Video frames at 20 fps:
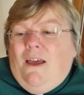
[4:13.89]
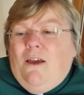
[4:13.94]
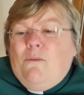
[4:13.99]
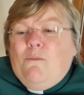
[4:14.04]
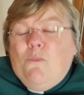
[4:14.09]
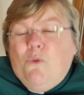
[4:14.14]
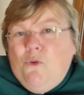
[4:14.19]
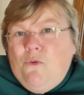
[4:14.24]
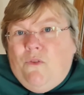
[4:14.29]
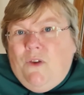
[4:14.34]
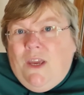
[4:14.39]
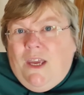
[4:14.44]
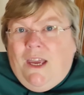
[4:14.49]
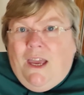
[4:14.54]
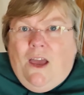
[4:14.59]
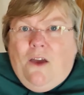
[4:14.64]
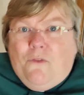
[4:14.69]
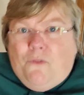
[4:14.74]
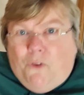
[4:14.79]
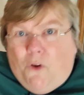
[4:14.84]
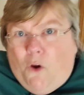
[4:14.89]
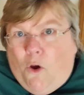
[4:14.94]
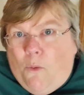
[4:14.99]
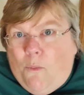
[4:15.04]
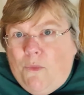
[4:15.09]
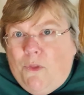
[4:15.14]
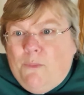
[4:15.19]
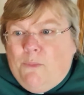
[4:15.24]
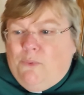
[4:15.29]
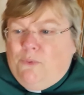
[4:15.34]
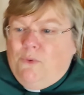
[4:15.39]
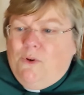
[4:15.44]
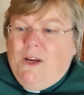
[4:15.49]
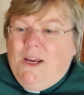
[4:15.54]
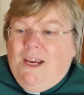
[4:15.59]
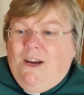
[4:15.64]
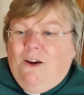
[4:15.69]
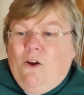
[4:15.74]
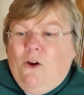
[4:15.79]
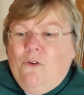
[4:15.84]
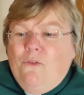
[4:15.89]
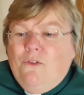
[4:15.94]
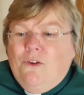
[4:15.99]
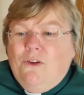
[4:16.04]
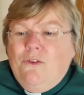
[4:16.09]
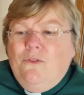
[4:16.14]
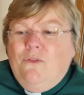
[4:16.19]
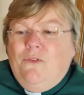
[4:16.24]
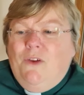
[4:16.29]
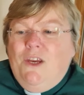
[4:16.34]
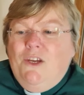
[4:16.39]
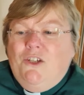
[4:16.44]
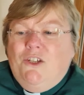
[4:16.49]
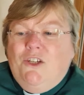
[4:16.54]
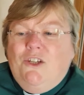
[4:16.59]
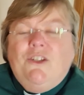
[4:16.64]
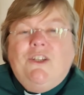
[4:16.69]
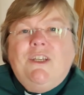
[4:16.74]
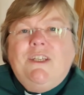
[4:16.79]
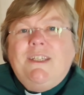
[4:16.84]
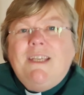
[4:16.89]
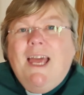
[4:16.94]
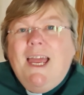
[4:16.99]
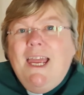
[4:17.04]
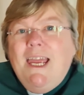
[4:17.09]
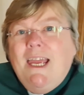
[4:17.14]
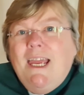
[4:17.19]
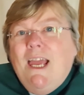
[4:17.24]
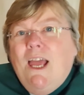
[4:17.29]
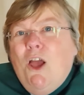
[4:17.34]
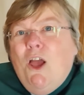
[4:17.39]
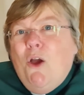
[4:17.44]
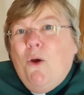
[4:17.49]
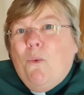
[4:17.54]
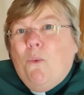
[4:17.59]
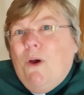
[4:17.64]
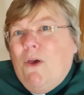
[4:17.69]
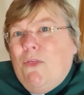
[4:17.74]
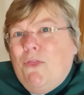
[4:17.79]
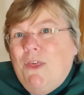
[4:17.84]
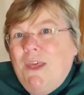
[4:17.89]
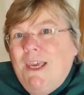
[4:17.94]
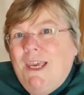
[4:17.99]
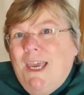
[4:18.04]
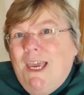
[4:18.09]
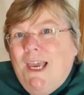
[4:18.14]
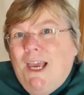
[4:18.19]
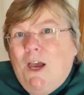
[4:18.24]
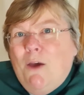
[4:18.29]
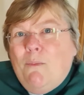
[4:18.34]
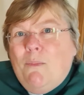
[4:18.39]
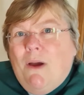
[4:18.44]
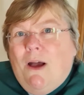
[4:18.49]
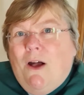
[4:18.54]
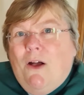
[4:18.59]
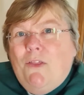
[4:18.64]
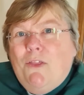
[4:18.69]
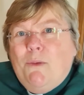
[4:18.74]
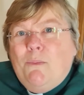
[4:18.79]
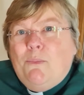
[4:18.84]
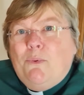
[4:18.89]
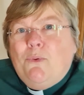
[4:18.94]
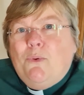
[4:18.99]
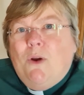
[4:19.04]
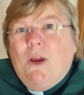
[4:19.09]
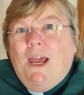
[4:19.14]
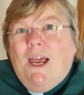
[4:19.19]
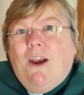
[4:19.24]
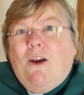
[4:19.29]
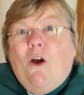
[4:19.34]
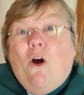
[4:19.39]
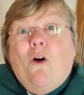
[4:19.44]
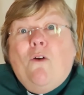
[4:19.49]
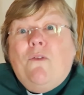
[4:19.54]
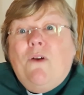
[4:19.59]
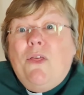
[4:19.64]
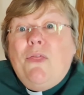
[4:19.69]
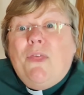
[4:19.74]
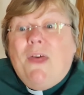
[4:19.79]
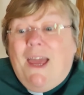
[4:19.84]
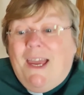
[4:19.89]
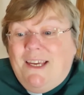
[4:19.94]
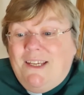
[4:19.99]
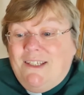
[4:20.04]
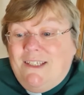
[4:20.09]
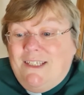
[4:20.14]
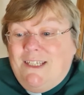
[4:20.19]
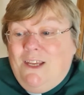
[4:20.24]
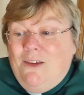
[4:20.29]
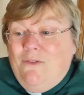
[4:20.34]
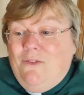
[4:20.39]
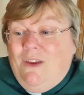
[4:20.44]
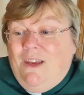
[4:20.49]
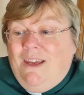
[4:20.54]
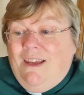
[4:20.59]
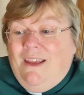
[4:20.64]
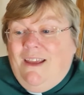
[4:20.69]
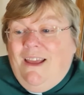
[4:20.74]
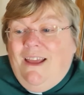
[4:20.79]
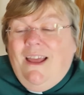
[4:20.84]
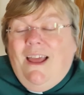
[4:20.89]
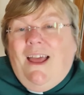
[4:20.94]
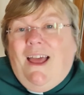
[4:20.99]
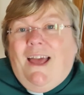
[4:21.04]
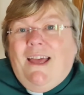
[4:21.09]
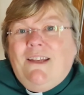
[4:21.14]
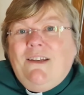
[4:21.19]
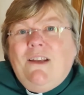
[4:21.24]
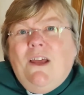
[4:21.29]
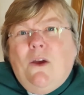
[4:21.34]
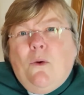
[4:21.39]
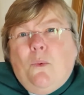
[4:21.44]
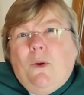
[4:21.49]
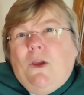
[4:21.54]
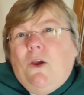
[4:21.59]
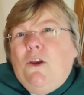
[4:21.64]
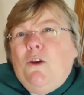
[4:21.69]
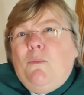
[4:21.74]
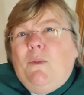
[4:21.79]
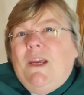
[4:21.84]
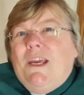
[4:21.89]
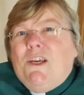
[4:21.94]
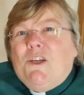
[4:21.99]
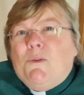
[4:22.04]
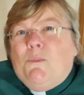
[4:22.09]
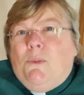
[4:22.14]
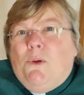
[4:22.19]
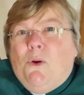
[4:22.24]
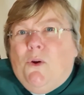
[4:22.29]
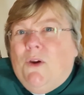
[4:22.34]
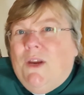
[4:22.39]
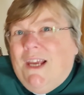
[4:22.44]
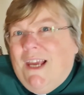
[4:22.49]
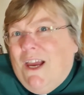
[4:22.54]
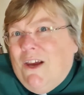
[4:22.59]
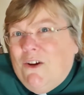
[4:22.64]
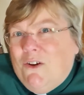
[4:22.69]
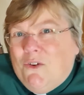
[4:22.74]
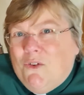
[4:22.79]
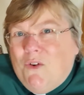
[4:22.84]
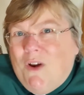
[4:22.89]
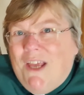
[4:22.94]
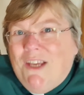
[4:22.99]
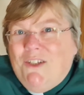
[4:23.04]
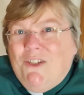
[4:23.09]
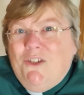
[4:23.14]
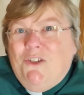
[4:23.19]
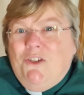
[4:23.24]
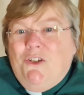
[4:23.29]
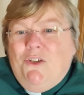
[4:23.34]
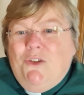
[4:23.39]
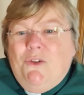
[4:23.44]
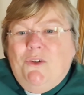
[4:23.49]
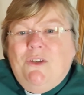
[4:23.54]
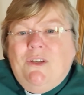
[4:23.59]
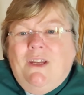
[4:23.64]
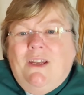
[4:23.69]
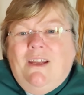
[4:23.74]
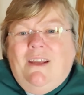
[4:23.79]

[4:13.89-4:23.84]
Moving from the prayer of confession, today we're thinking about the prayer of thanksgiving, and we're going to be exploring gratitude.